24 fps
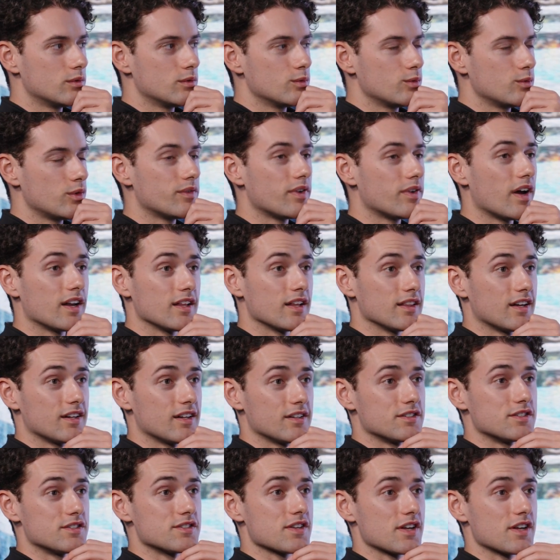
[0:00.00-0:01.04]
we've had a lot
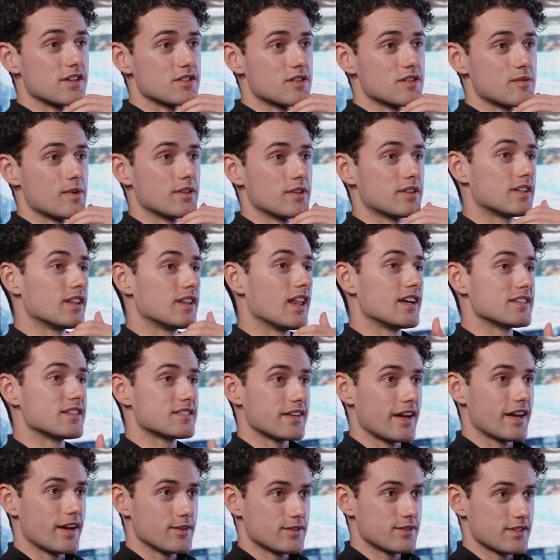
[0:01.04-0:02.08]
of discussion about the glass
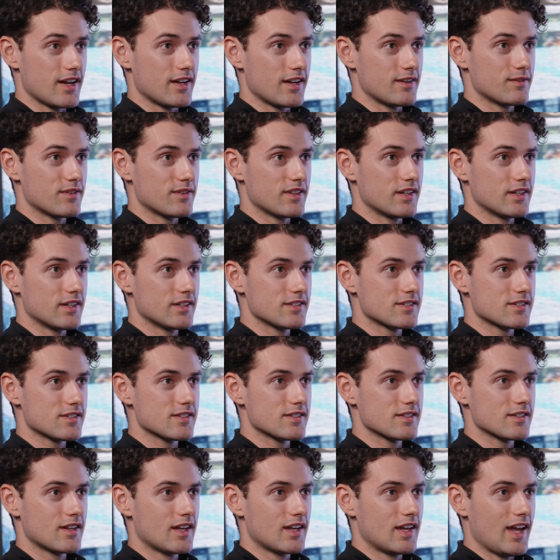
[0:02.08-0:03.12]
tile side of things.
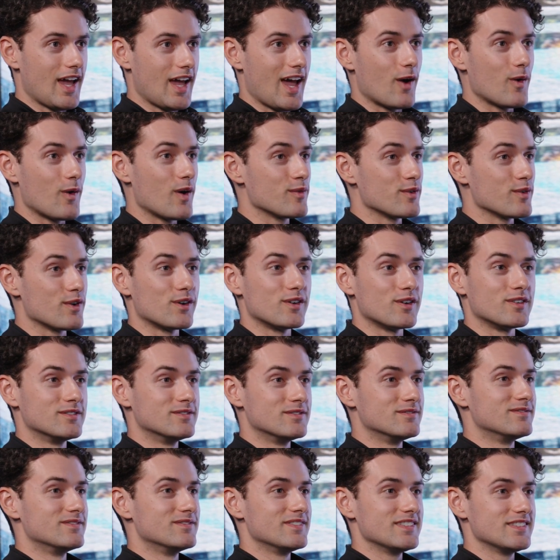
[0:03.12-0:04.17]
However,
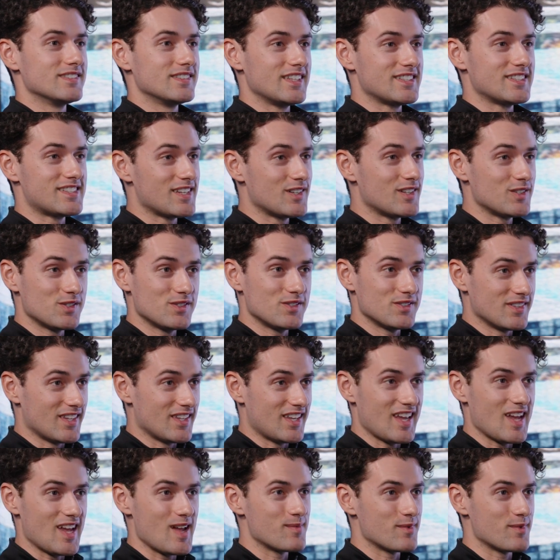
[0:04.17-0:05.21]
it's in the
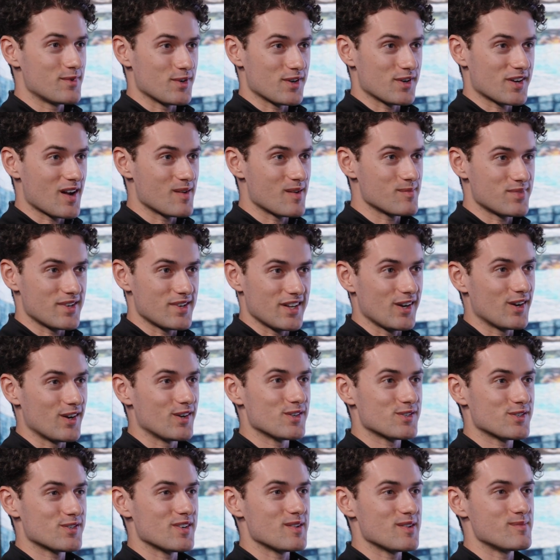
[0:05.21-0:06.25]
name of your company,
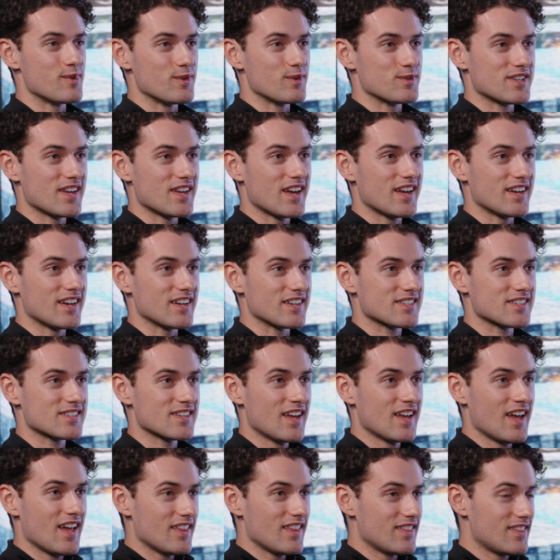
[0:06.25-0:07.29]
Artistry and Mosaics.
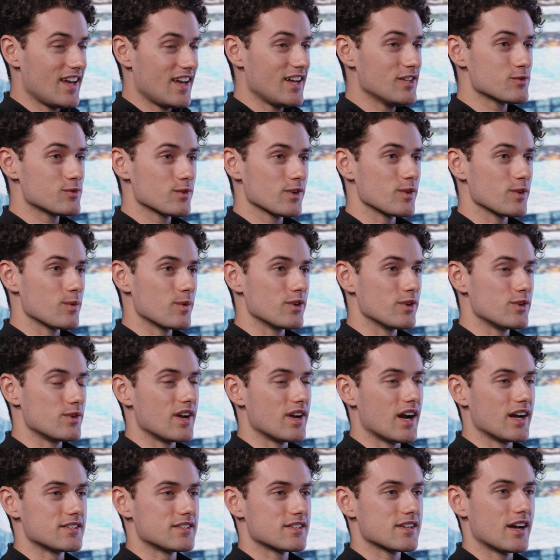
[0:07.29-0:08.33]
That's really where you
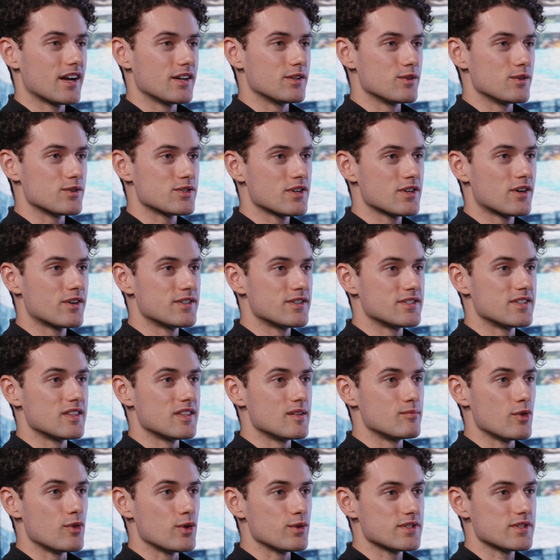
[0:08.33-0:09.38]
guys got your start, is in the
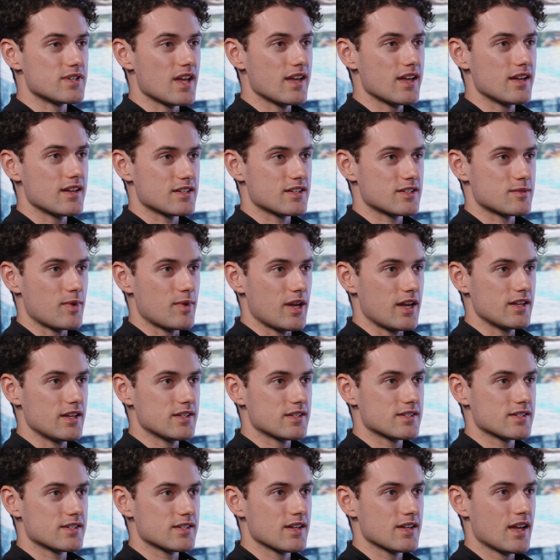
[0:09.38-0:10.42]
mosaic
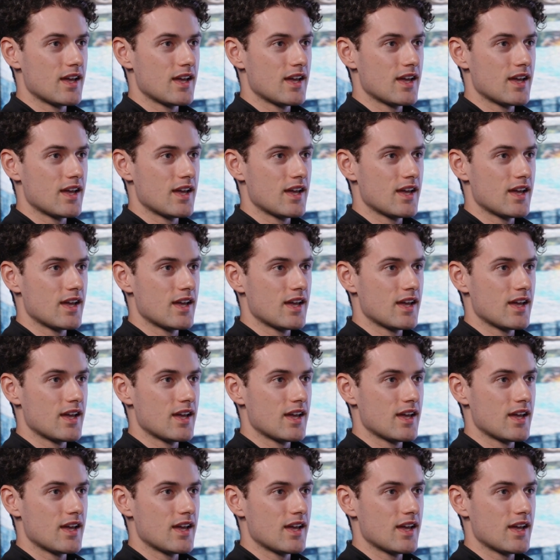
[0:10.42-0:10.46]
space.